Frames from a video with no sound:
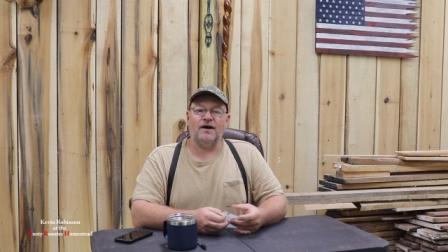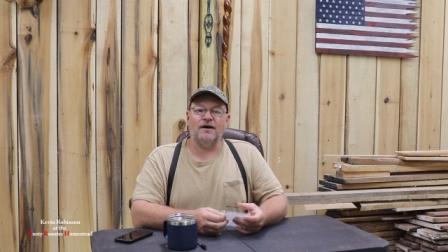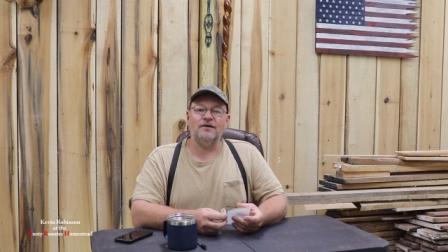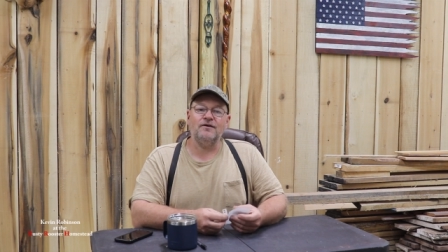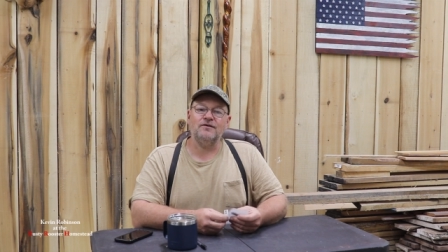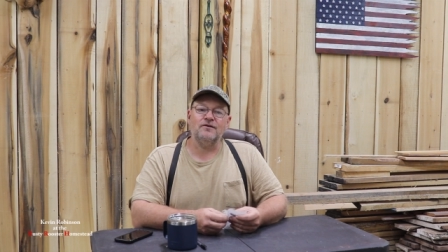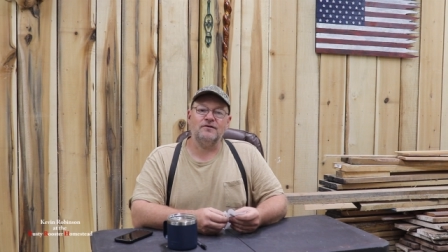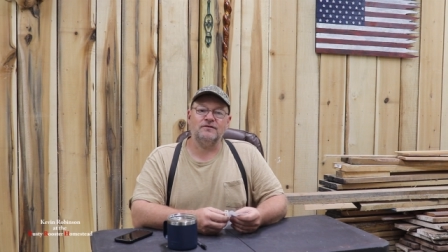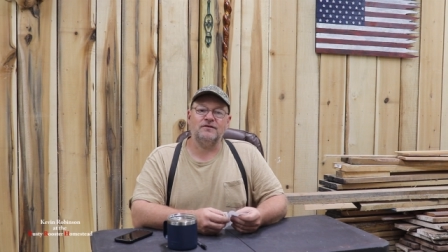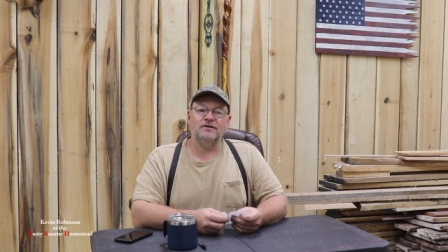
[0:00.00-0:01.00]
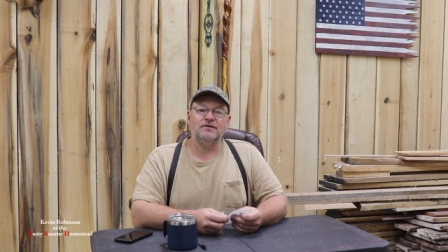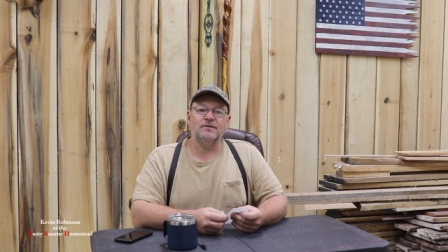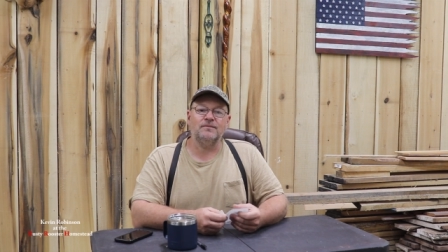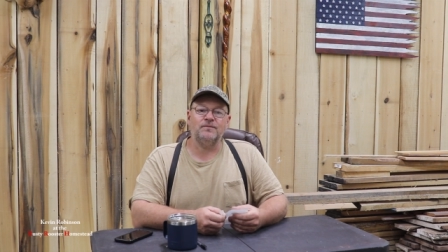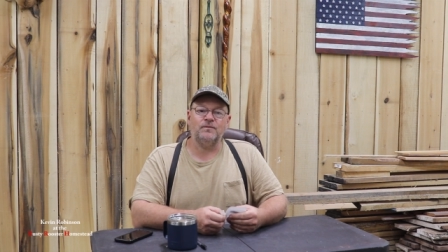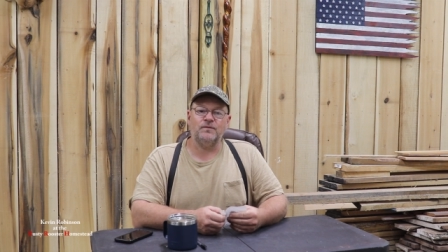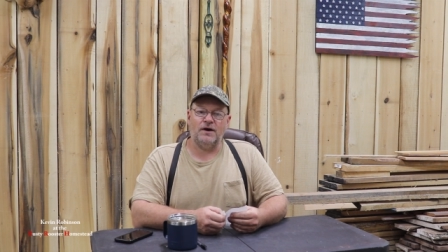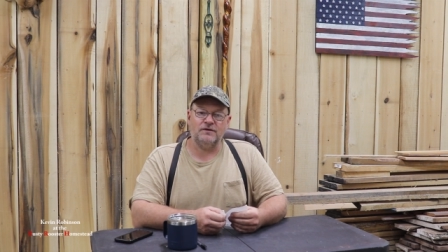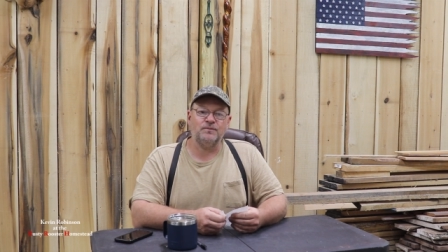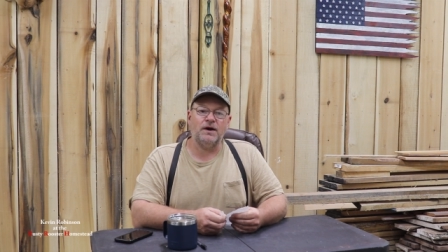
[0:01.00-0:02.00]
I know y'all seen them
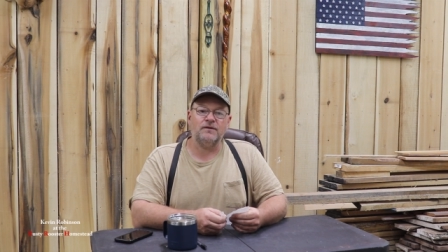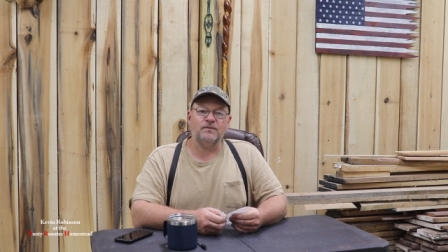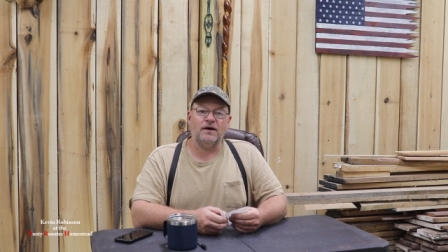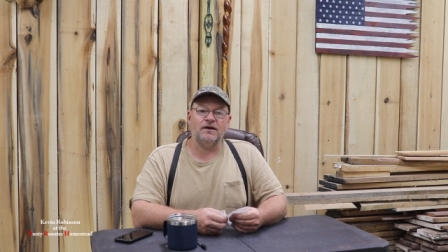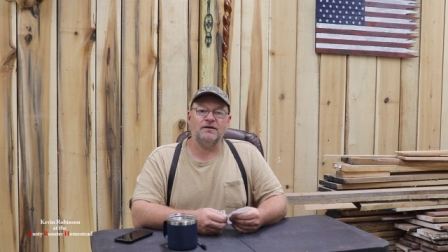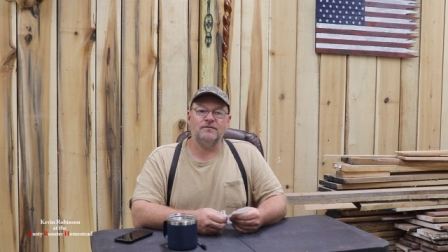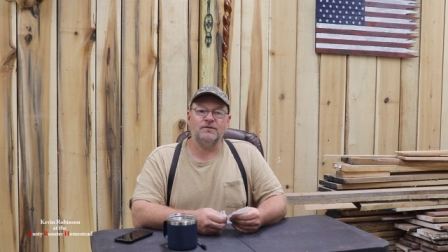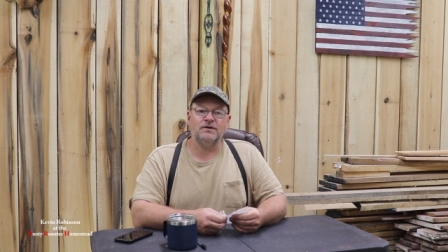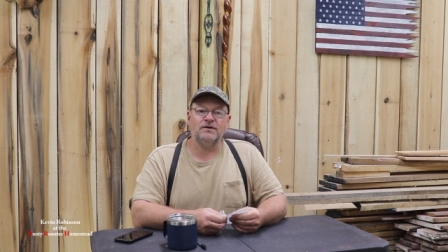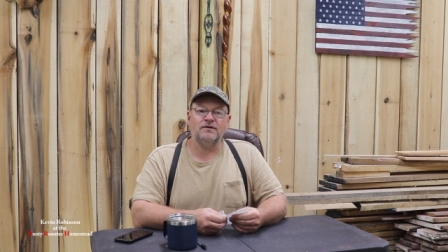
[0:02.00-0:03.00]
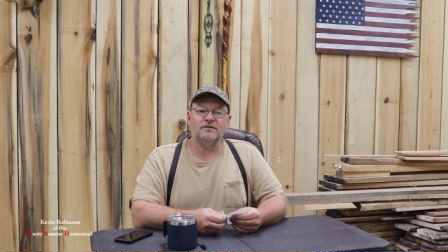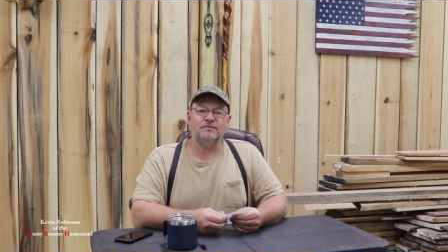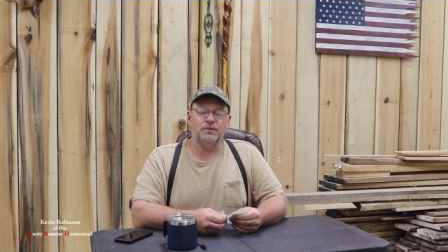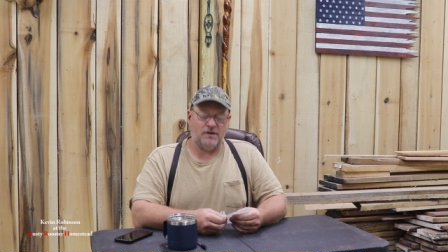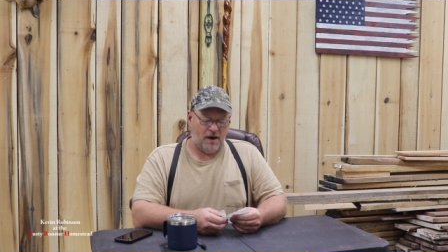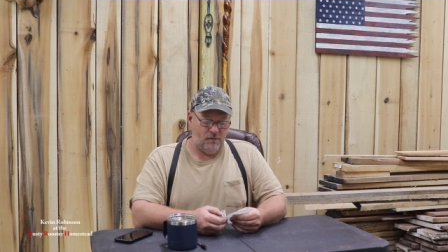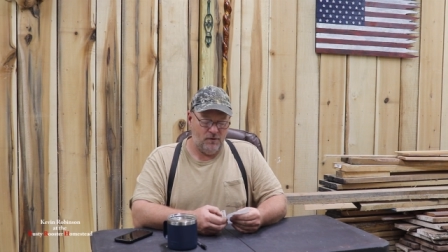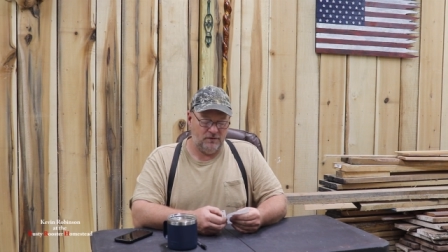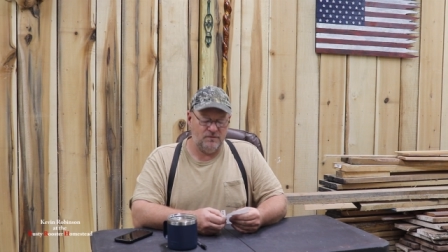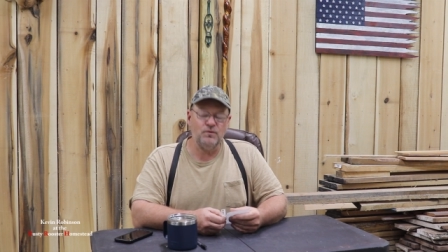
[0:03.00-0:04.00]
Flashback Friday videos, but I
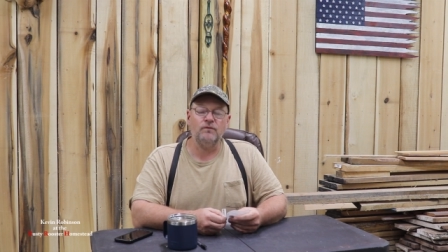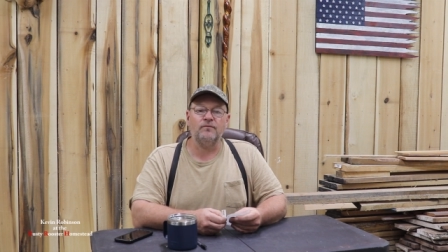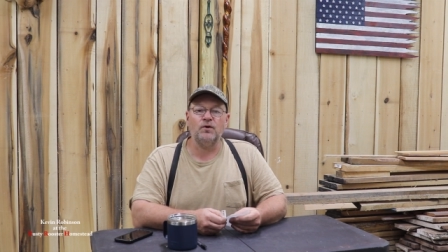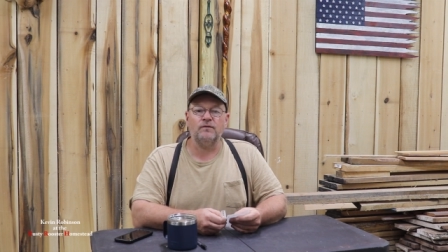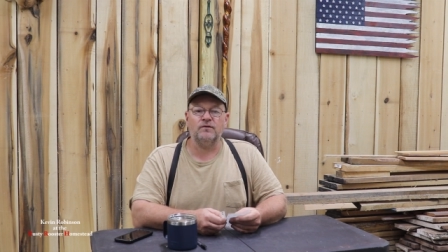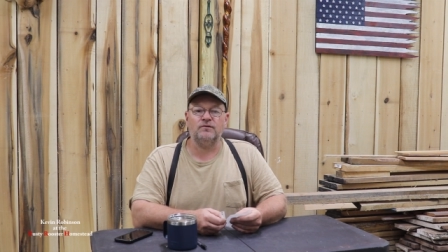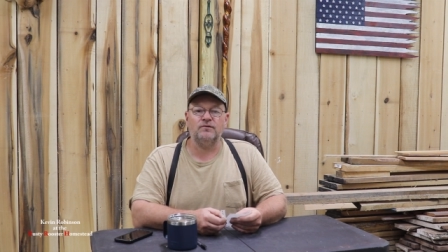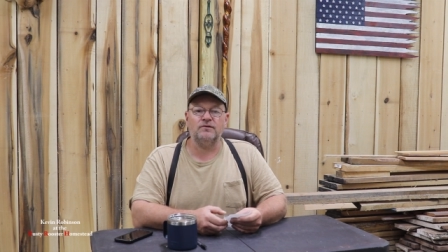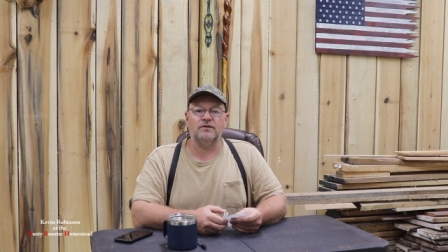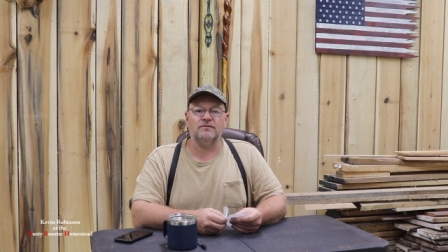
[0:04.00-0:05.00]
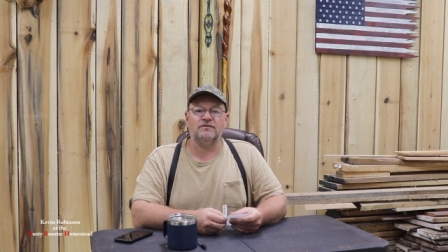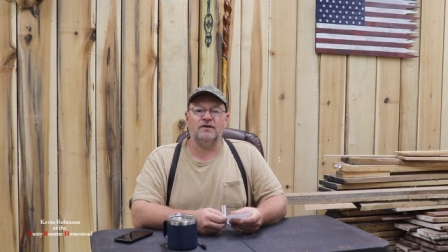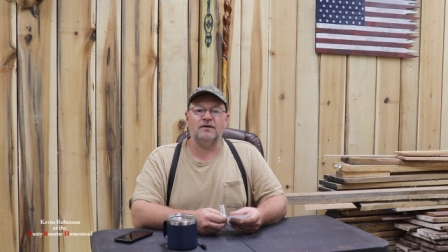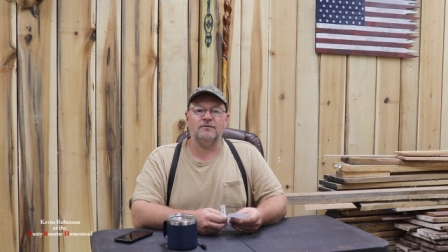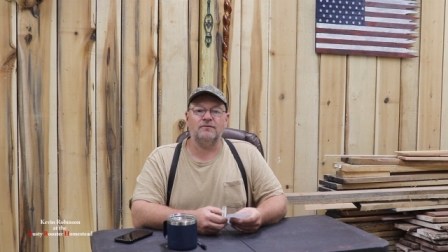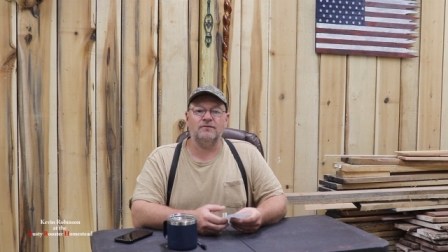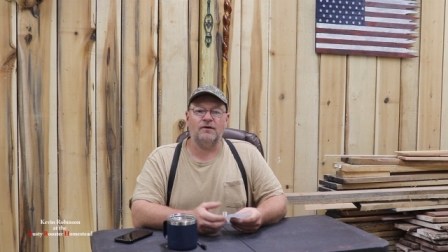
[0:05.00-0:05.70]
wanted to move them over to another channel.